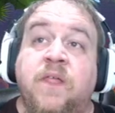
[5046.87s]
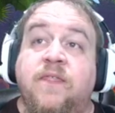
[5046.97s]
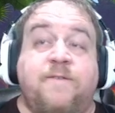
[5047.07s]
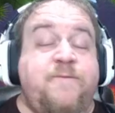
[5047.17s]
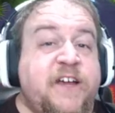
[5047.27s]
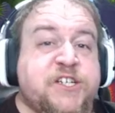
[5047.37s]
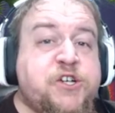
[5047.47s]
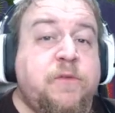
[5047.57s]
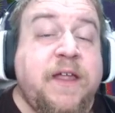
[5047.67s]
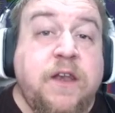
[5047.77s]
The
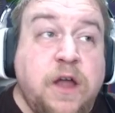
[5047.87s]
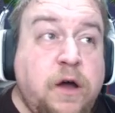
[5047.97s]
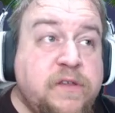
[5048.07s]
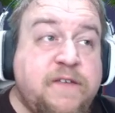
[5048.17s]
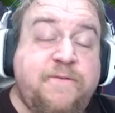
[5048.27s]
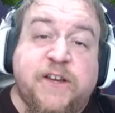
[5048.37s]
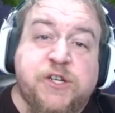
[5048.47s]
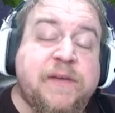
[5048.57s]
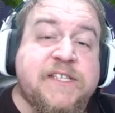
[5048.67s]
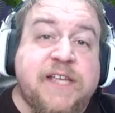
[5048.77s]

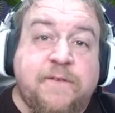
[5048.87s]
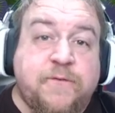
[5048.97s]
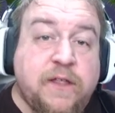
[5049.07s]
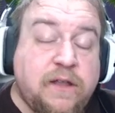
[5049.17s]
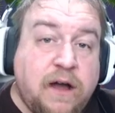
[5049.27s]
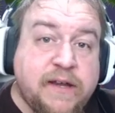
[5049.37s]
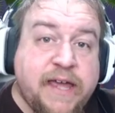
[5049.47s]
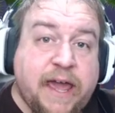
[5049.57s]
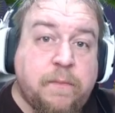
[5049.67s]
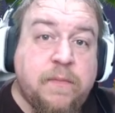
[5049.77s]
fisherman's in it for the long
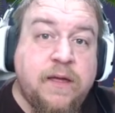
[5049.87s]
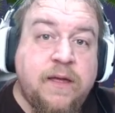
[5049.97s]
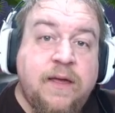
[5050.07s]
game.